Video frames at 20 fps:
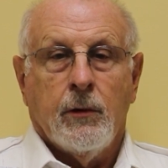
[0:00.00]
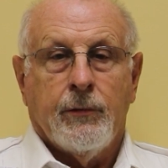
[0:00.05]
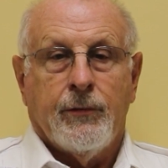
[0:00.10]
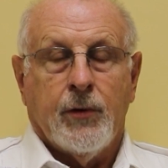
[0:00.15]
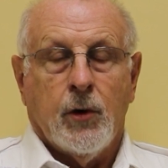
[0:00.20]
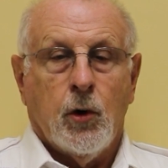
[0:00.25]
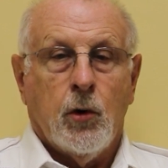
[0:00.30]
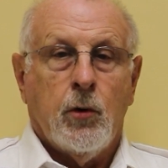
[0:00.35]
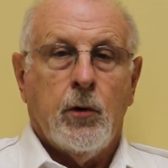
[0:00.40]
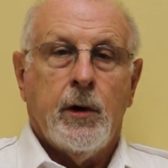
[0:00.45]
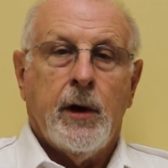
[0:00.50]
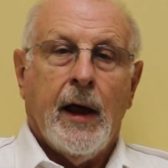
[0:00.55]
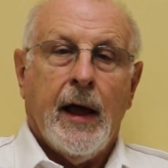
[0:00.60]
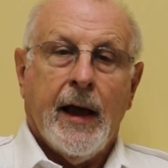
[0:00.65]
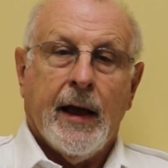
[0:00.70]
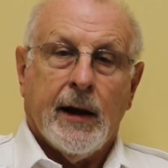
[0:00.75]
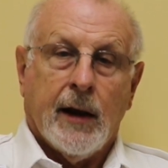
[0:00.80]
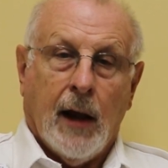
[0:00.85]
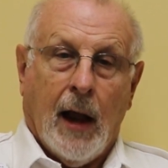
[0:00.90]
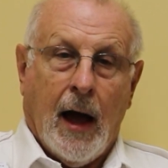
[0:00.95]
food,
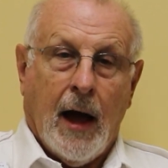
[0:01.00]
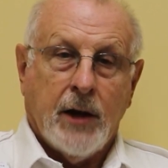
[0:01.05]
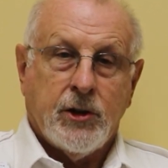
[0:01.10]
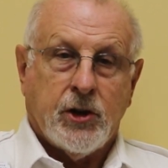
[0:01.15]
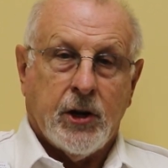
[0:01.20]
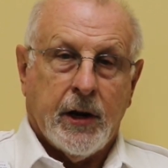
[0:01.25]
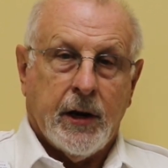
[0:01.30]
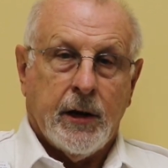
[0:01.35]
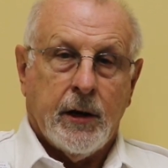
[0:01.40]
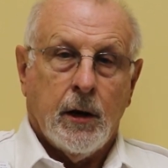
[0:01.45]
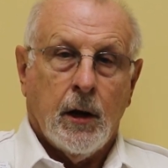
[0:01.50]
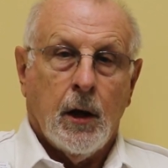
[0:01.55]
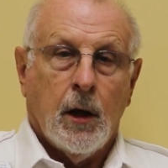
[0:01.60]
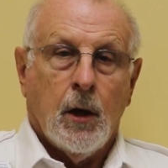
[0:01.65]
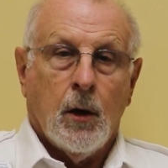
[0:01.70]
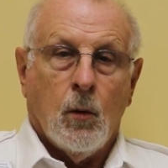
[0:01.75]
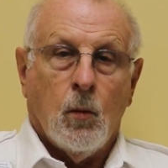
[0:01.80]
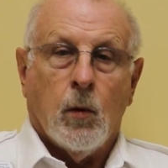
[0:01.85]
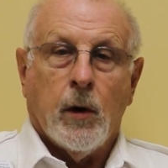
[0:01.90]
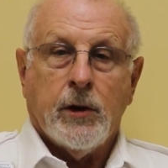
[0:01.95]
and lodging
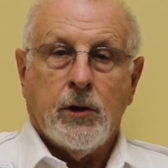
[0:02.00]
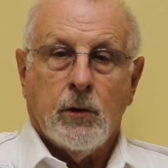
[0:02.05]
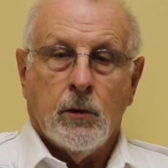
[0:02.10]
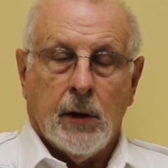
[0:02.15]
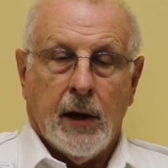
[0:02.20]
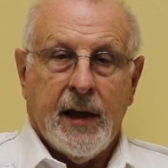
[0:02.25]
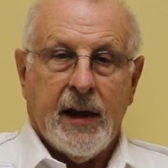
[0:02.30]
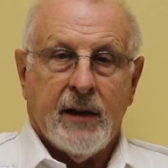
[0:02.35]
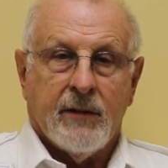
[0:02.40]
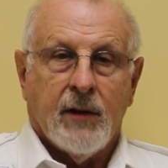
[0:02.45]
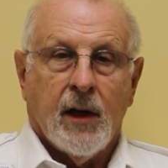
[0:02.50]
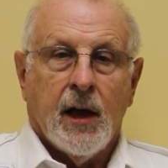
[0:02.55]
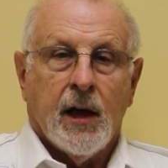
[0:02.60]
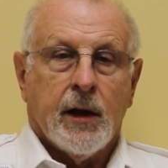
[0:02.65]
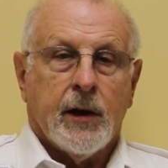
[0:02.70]
when you leave,